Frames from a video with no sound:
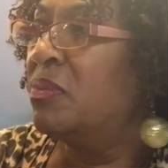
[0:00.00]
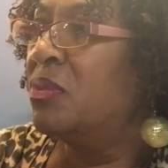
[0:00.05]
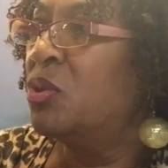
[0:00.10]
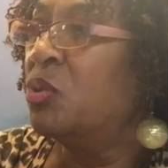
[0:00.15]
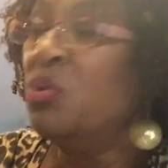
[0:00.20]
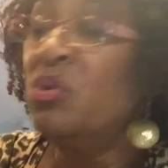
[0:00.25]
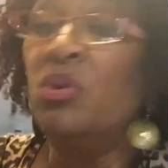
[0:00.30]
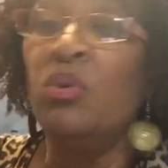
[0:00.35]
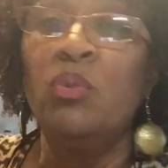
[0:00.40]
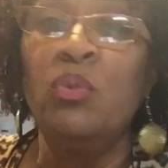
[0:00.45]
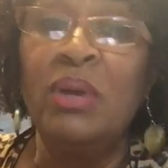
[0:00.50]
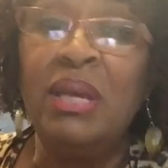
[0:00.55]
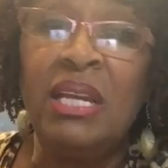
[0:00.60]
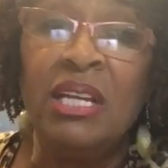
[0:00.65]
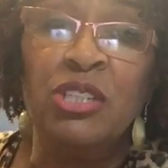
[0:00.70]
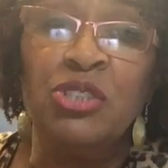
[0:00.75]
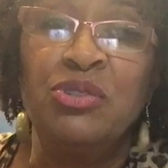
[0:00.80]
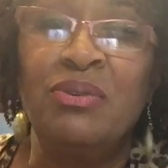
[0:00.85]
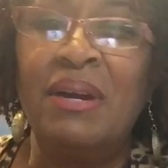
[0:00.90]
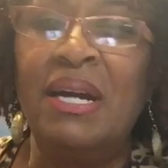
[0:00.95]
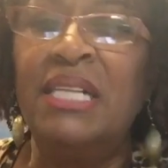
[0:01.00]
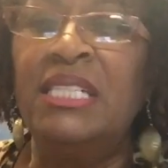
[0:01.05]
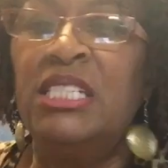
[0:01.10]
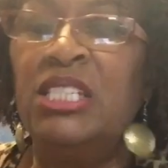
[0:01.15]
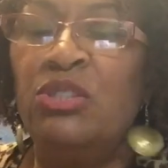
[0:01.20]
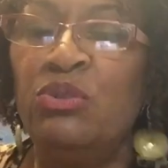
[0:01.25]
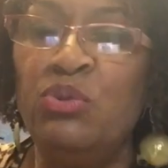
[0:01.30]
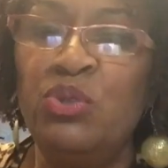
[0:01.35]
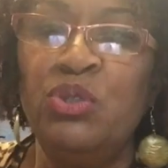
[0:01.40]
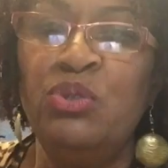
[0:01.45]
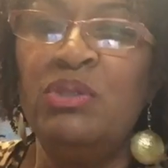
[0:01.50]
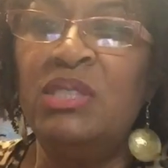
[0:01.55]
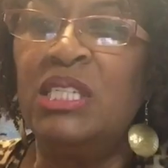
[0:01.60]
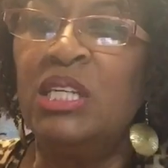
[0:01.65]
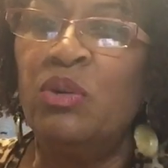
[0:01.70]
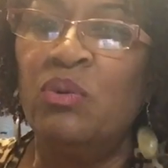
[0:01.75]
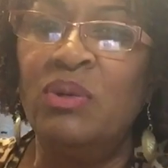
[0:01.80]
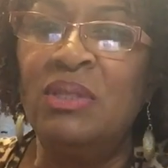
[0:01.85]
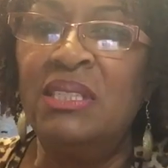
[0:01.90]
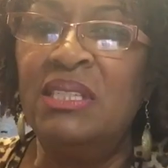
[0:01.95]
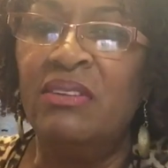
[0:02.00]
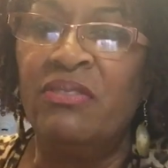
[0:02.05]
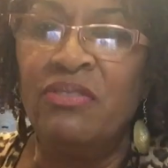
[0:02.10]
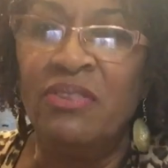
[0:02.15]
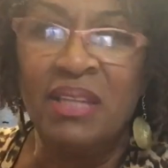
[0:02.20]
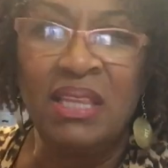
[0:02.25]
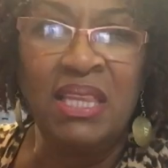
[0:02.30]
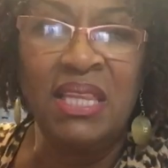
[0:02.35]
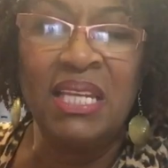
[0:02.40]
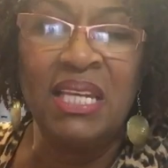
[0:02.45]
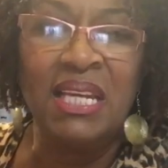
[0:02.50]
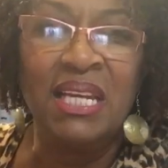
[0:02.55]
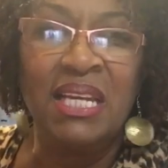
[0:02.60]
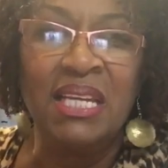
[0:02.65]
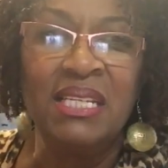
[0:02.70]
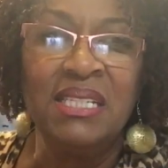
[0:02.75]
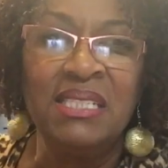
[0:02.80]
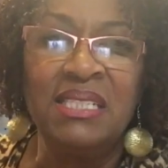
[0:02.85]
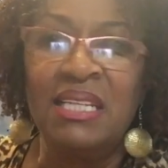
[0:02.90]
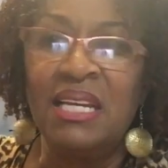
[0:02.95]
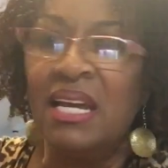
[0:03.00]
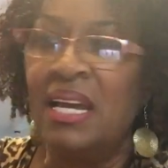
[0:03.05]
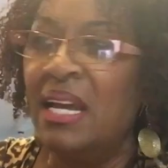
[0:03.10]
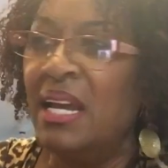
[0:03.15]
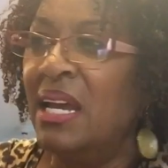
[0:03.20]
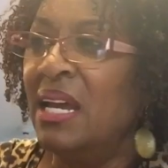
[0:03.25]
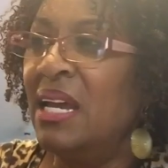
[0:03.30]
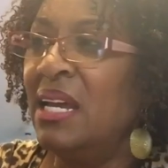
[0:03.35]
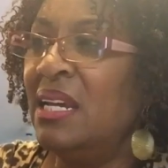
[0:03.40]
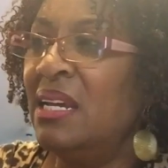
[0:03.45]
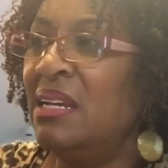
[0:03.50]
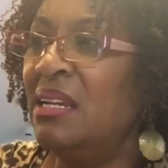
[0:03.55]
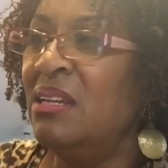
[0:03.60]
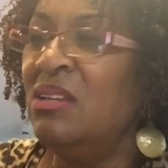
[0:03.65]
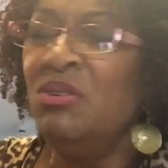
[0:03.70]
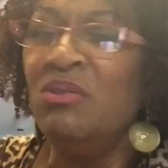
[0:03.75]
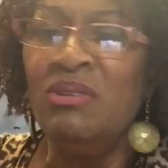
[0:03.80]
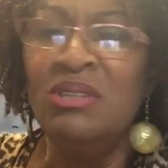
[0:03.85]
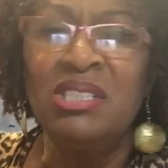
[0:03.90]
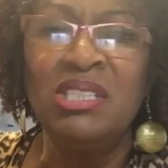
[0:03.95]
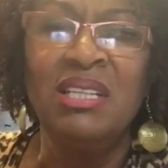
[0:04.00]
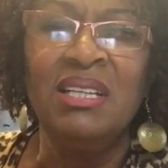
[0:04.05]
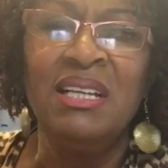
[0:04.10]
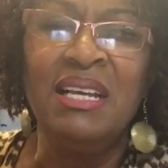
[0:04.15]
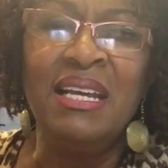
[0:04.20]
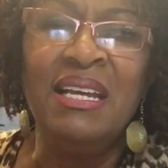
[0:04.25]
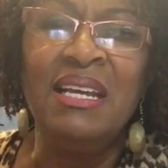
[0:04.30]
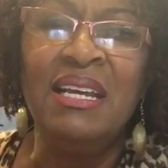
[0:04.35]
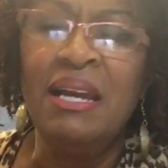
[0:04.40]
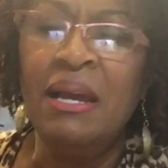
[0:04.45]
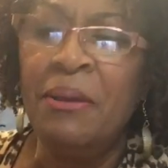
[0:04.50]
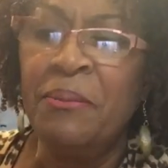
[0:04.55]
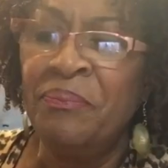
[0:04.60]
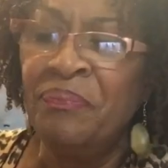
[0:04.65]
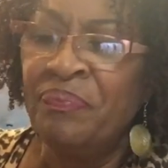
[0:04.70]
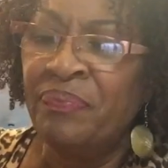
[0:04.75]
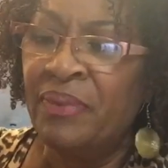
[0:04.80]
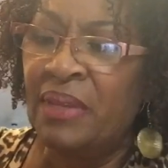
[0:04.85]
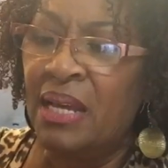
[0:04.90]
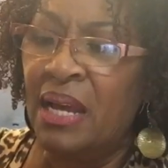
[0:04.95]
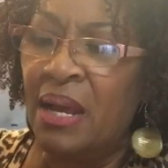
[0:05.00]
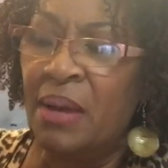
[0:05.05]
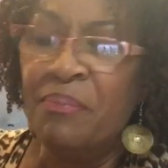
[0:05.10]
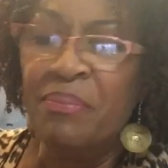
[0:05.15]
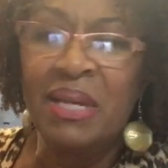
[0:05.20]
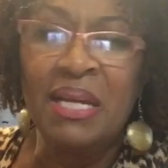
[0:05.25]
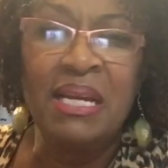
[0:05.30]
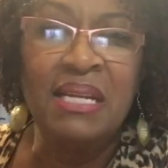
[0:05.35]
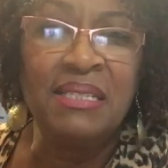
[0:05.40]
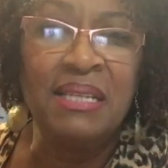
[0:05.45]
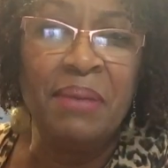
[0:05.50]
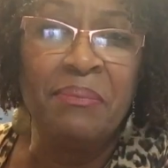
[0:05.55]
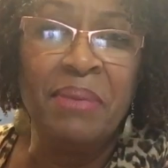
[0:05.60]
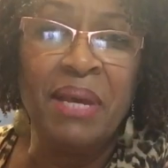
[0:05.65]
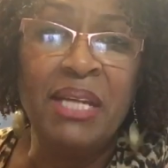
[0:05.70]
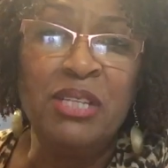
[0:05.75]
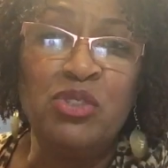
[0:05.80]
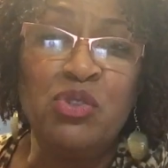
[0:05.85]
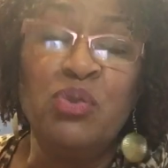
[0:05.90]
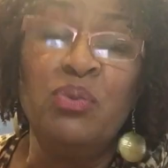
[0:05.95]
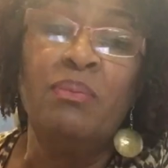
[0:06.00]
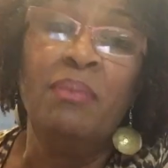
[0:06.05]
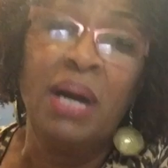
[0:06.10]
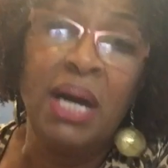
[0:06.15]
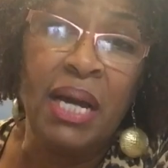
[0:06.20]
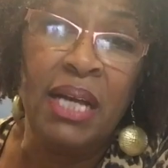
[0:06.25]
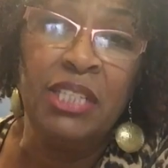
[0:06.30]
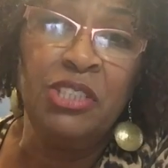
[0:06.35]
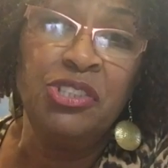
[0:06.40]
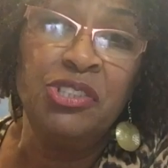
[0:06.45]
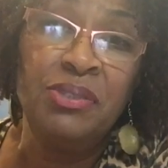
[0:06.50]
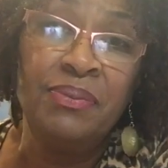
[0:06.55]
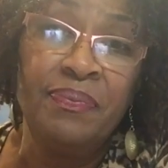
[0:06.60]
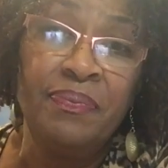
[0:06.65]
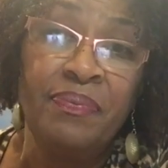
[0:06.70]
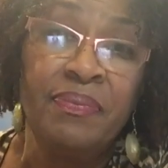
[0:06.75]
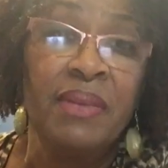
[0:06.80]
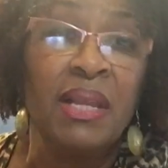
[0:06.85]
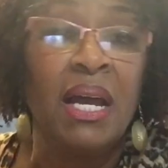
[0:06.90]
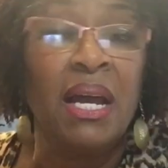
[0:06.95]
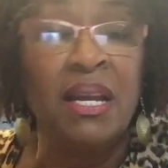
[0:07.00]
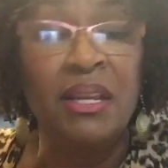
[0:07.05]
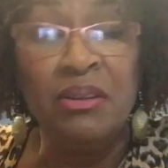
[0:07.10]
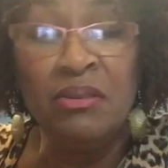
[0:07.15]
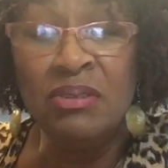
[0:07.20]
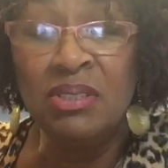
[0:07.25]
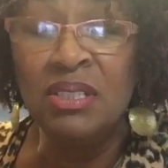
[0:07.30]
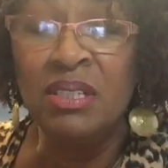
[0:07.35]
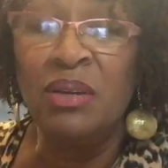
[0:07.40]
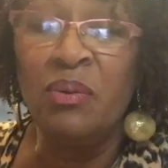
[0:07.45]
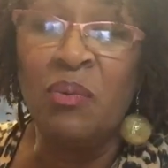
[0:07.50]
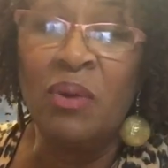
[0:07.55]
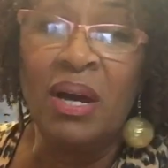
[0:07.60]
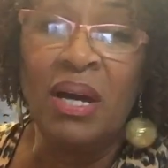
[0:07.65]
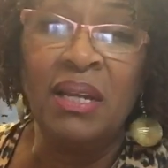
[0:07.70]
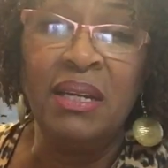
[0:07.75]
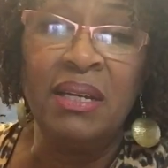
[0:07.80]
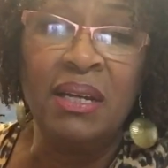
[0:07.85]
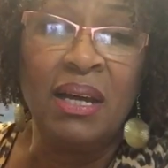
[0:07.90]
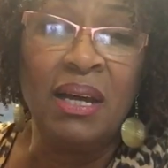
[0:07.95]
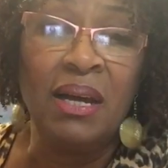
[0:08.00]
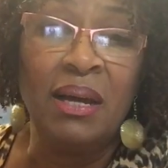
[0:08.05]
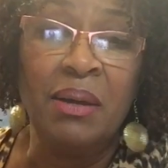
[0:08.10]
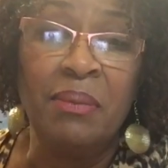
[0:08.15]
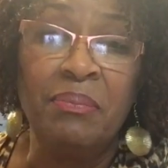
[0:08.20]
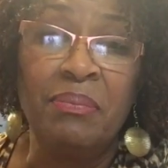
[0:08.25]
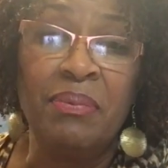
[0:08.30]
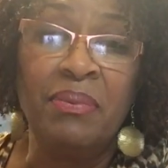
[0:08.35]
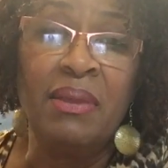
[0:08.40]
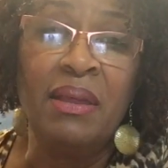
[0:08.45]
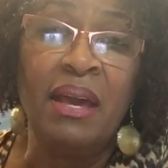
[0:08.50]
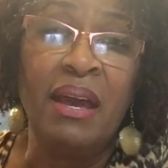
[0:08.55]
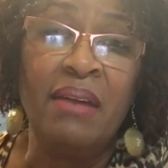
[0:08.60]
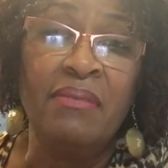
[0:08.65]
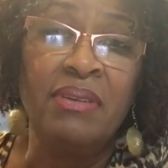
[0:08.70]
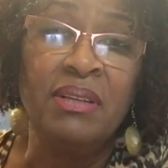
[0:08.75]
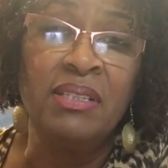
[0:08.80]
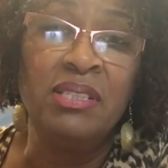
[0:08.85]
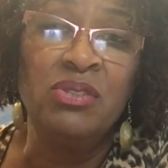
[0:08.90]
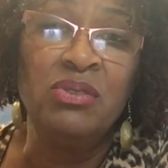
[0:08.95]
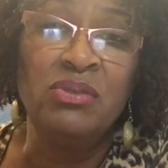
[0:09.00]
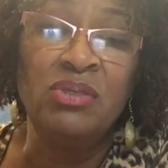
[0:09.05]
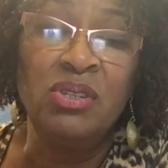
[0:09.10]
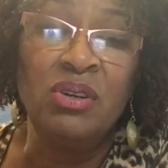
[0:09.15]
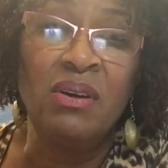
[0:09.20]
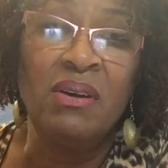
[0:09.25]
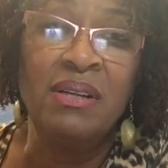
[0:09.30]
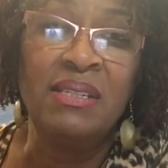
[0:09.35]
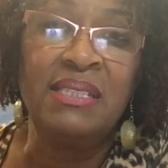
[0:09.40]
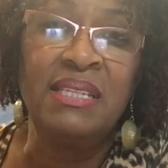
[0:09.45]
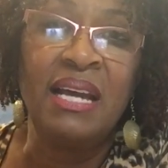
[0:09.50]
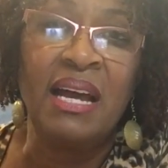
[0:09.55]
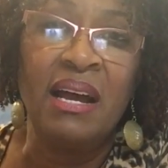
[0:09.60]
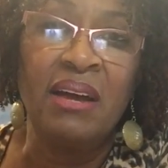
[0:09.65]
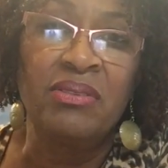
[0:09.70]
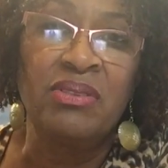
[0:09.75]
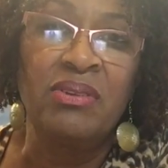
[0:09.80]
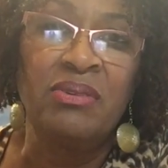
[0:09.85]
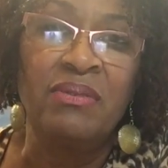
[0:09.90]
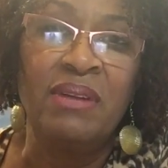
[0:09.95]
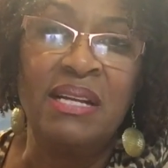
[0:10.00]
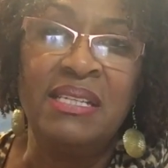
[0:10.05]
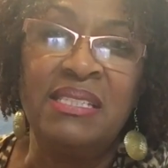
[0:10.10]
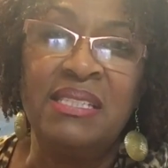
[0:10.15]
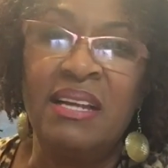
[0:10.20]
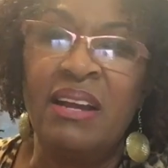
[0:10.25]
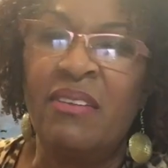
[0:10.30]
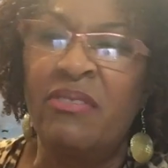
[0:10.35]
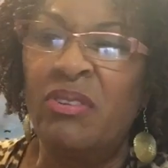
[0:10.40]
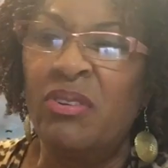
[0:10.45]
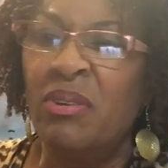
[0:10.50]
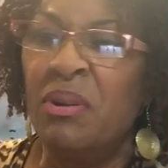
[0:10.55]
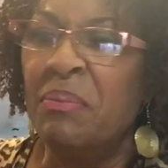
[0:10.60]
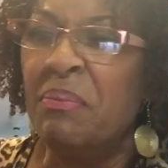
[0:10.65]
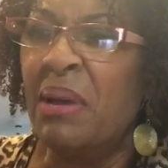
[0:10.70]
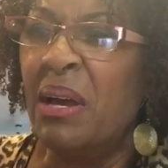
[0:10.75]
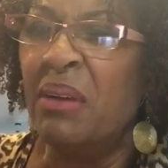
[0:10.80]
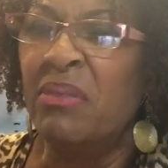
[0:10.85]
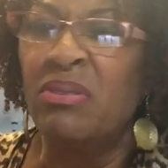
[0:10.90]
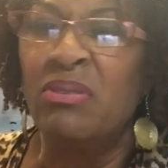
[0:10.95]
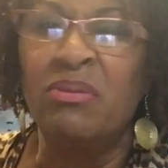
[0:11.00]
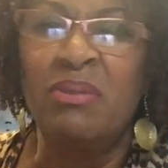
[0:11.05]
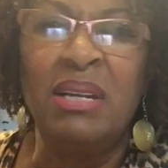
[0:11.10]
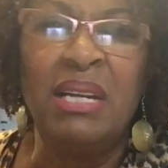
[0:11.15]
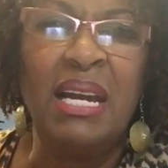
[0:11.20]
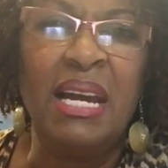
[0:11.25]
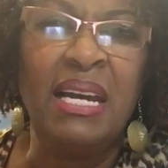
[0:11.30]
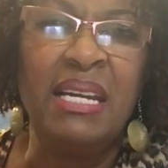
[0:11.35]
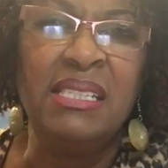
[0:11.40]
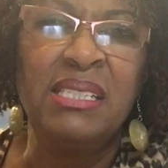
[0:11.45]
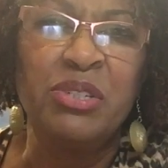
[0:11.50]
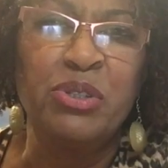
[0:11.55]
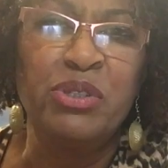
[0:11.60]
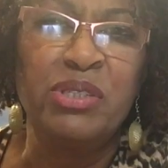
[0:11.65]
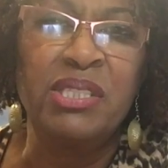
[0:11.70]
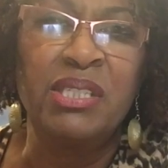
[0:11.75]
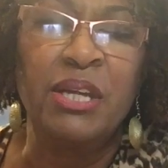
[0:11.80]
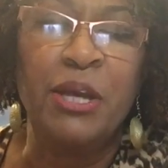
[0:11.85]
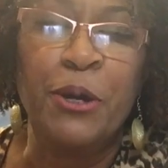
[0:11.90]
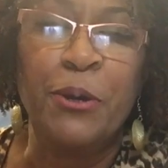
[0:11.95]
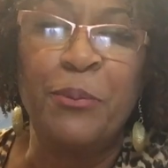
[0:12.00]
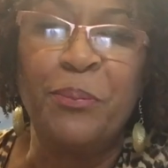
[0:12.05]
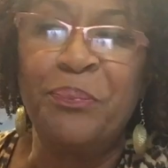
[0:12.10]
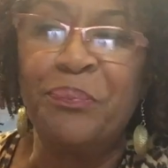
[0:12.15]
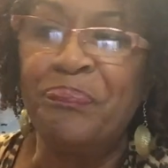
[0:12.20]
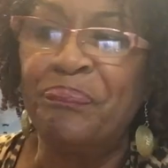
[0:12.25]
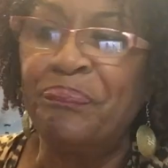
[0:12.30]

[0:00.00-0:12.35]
through the week trying to use it on different things. And usually, because I make too much, I usually wind up having to toss out the rest after about 3 days or so.